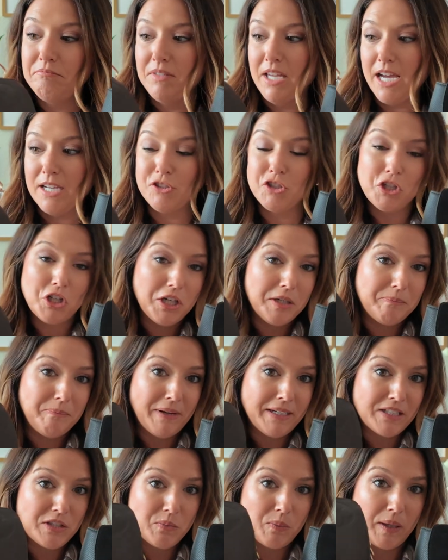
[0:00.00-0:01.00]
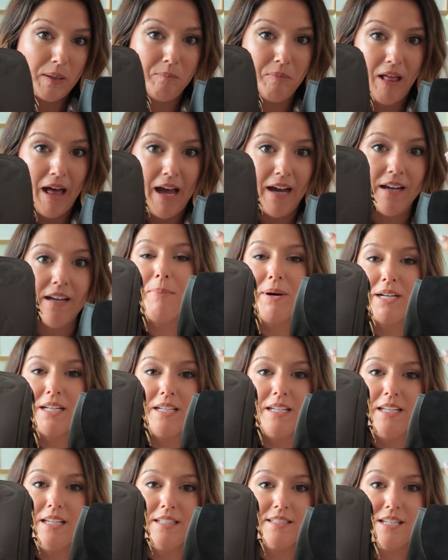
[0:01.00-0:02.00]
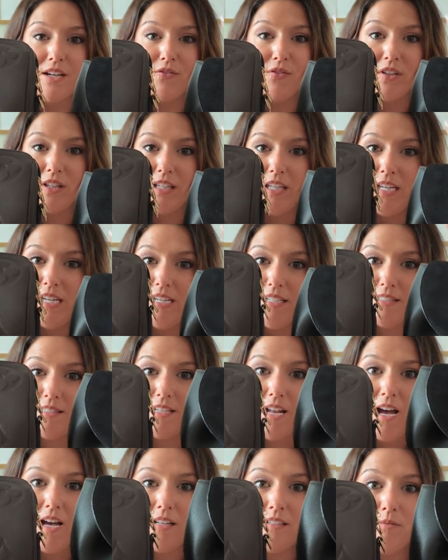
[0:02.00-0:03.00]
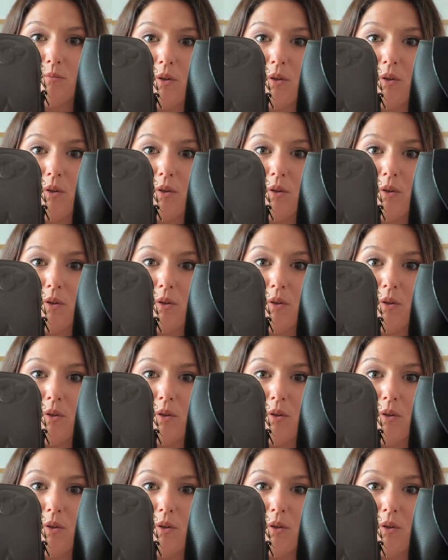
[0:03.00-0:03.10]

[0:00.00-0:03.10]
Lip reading: yeah, sure, it might swing black, but it definitely is not.